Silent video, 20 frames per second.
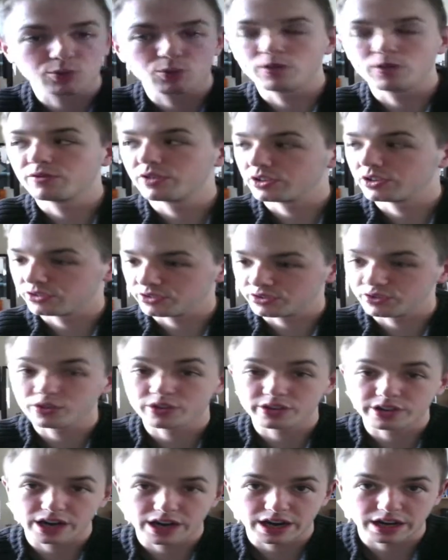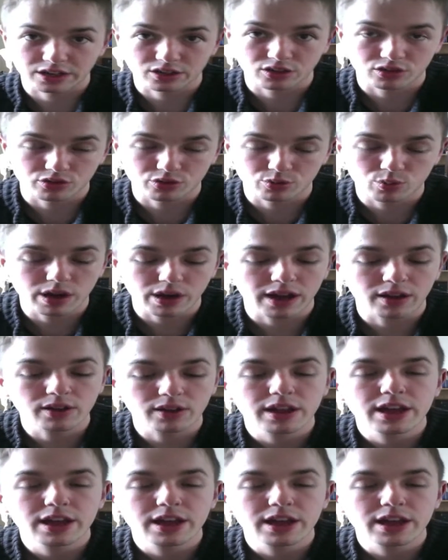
one faces the other diagonal as well.